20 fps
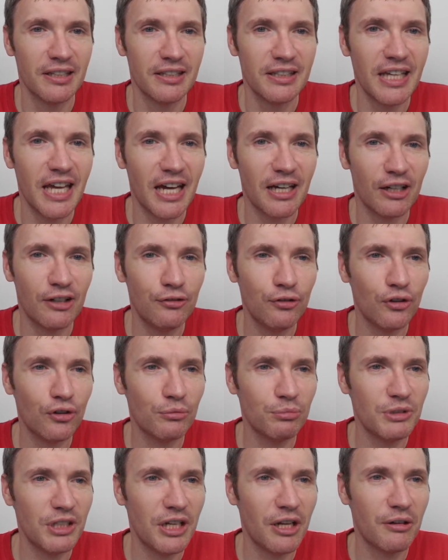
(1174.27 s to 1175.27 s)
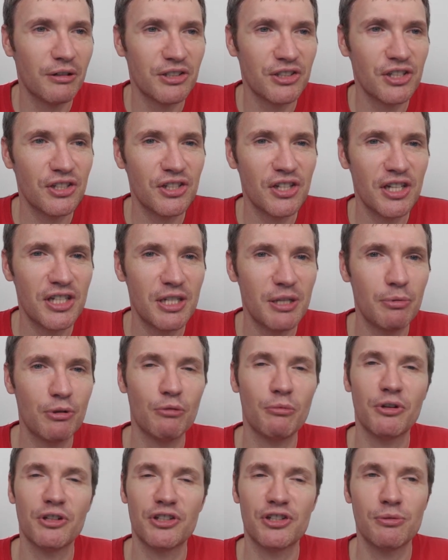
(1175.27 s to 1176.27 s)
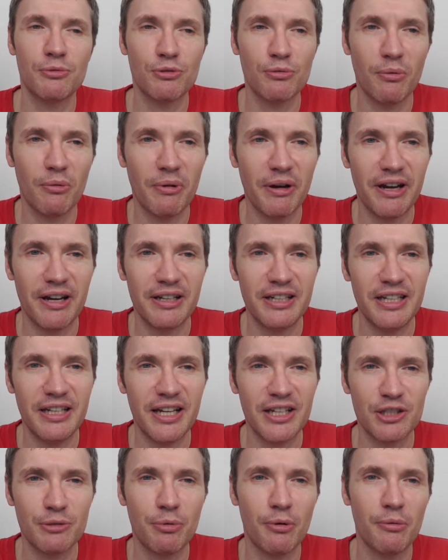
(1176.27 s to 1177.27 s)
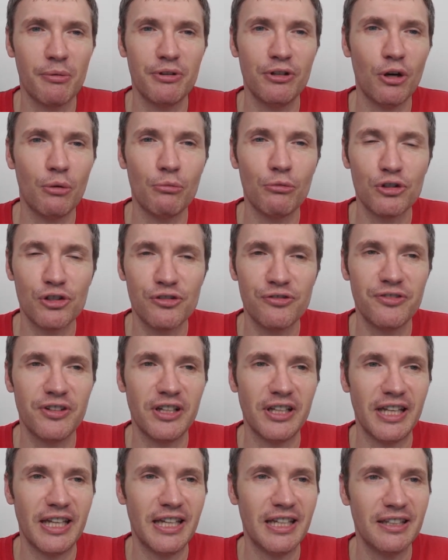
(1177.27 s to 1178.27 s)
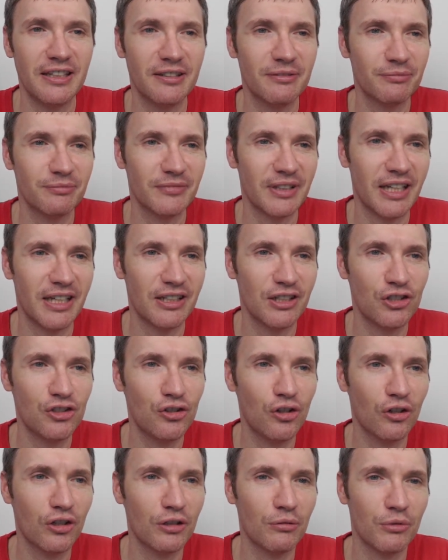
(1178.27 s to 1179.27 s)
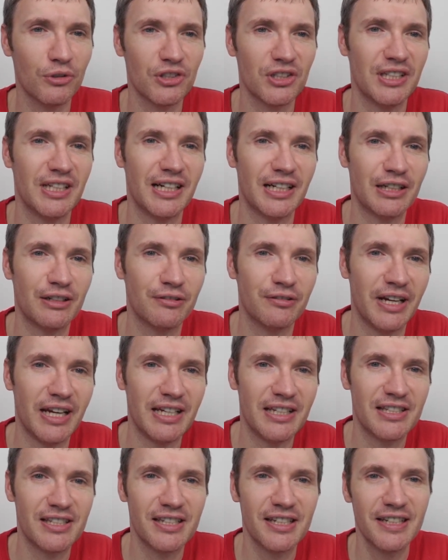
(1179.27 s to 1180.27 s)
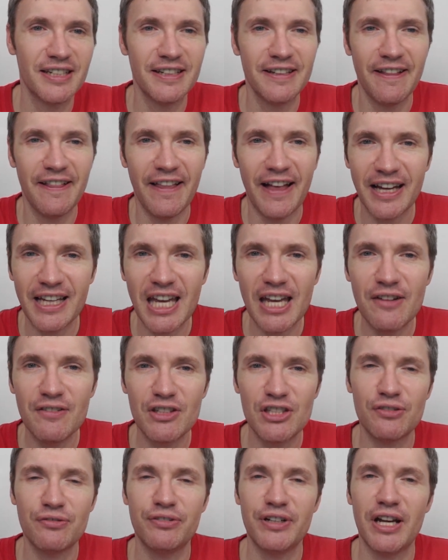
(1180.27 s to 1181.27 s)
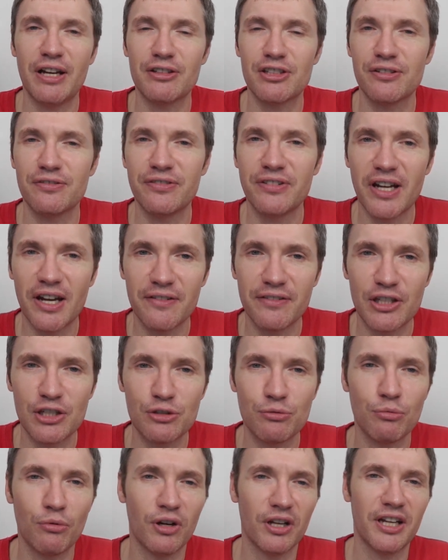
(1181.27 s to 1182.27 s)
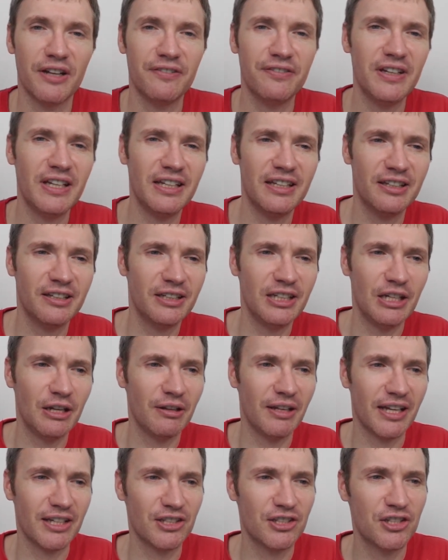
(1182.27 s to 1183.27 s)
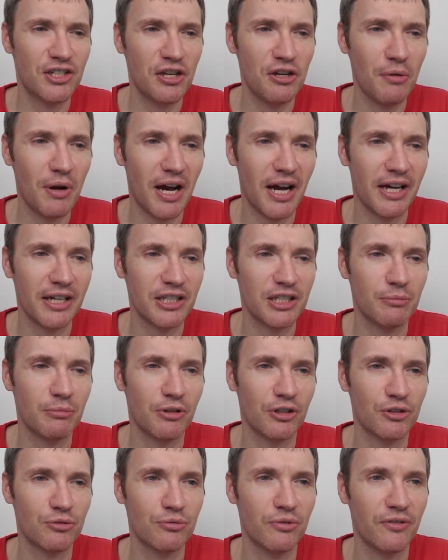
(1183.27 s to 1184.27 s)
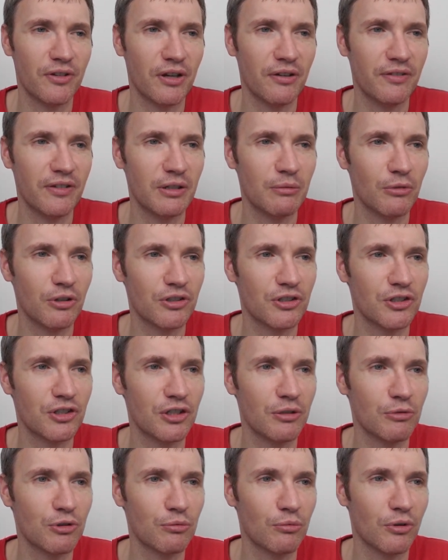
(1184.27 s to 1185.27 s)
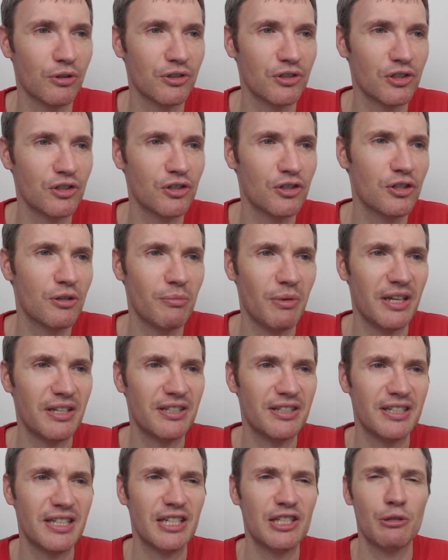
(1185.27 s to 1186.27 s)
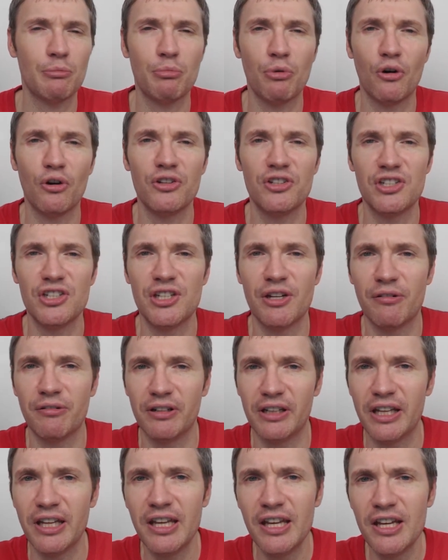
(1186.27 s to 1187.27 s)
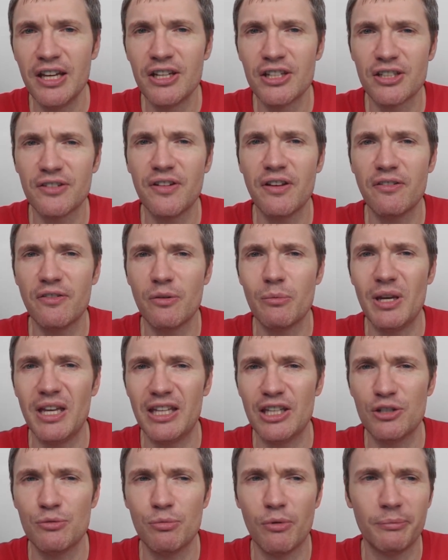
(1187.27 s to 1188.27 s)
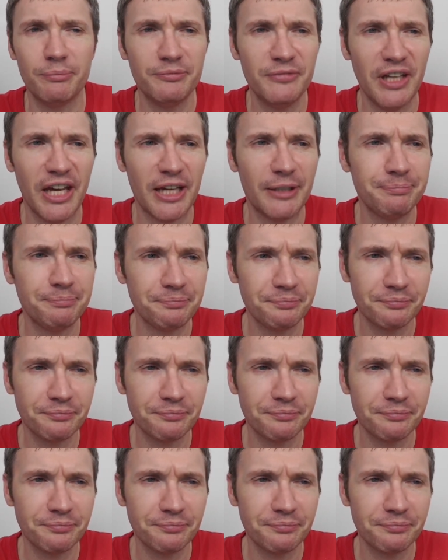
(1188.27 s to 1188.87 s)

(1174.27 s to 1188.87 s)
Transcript: Yeah, I thought, you know, it's just a typical Montezuma's one where it has the problem with not much filling, and the chocolate wasn't that great. I gave it a 3 out of 5, this one. I think, you know, that's too high, to be honest with you. I think the Montezuma's ones are just a bit disappointing generally. So I think for me, this one, yeah,